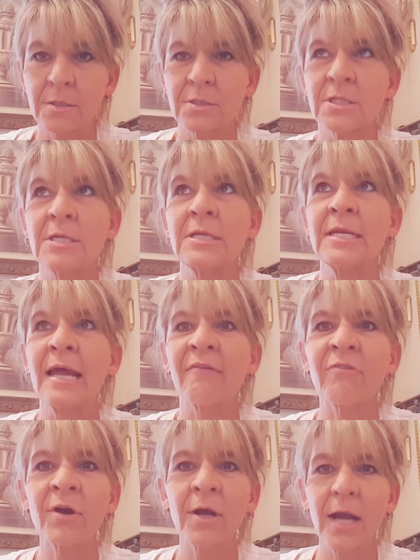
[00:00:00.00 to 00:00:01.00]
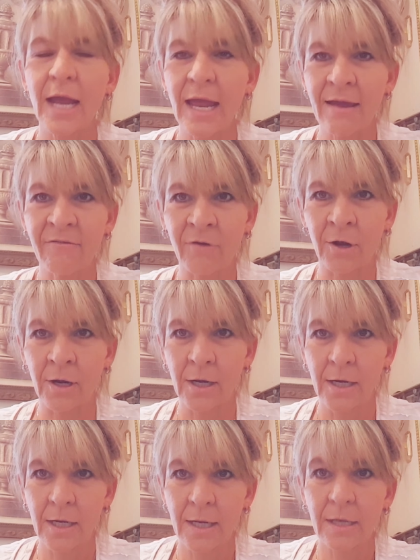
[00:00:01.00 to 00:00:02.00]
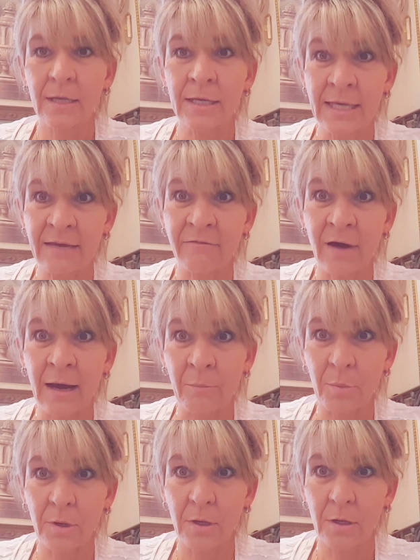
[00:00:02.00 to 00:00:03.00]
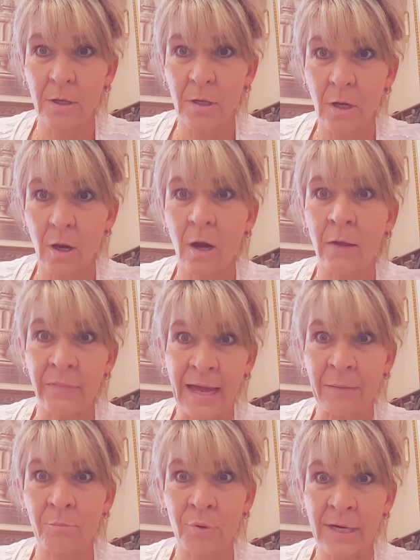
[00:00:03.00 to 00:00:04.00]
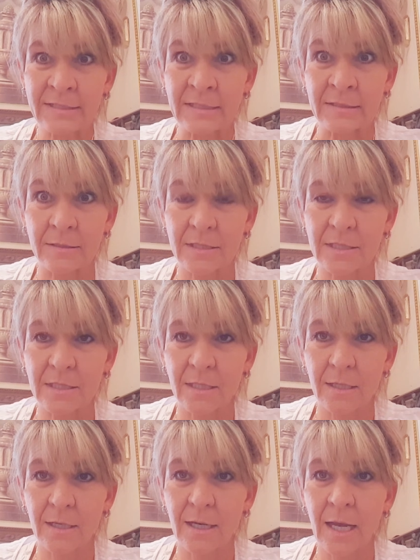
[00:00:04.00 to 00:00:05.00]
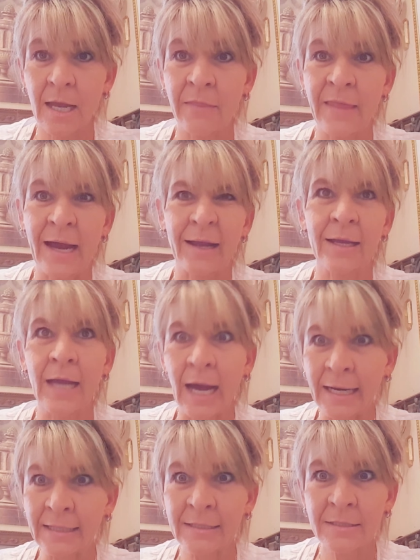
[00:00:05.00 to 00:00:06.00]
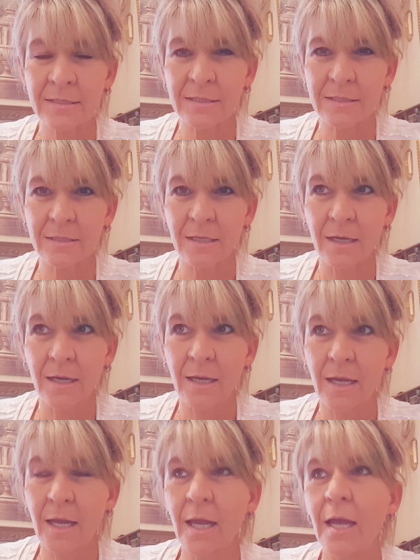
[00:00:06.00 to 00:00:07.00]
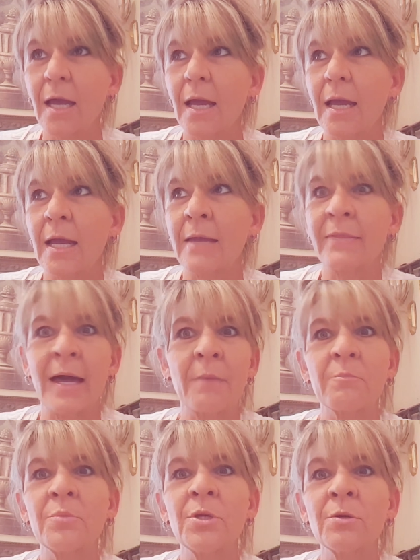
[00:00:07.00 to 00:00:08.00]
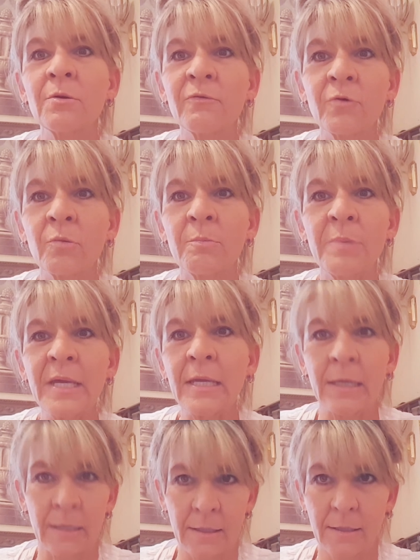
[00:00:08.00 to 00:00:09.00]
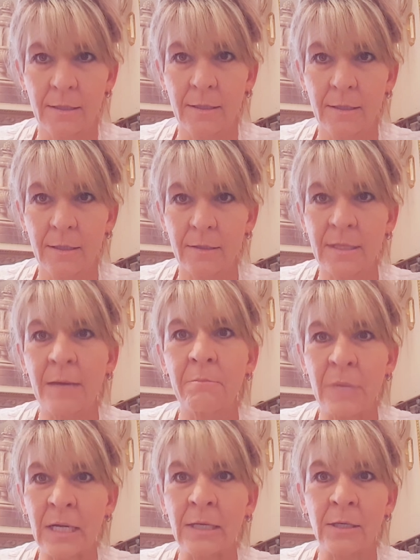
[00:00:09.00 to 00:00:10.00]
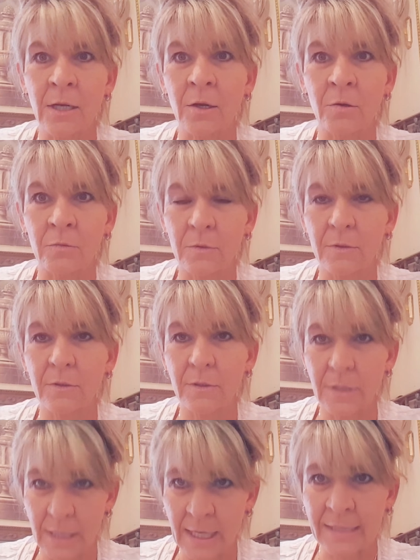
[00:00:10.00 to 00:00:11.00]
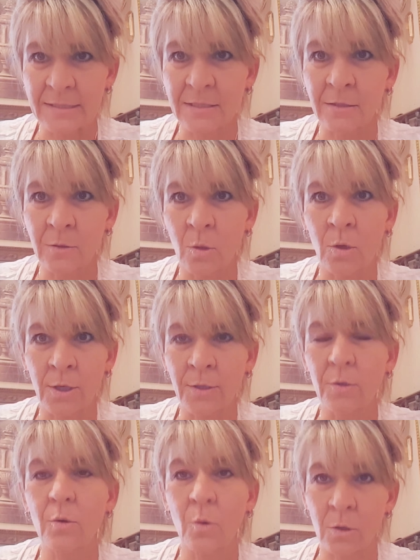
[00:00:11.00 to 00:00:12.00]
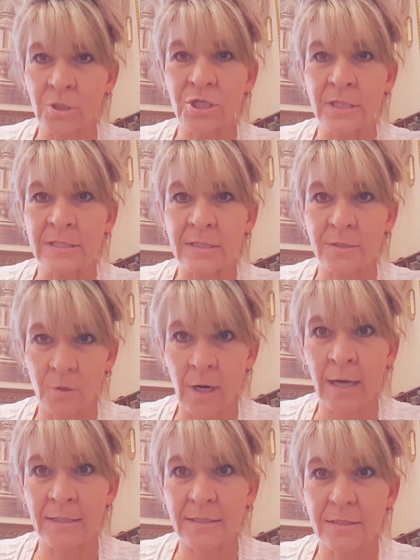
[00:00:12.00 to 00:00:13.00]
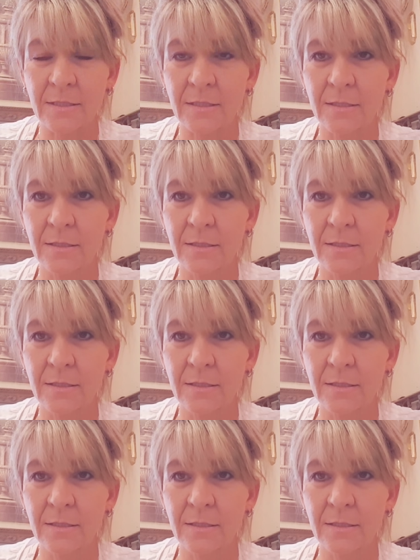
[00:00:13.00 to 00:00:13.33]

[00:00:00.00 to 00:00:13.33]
to never, ever give up on that presence and that guidance and that beautiful being that many know as the Lord or Jesus Christ.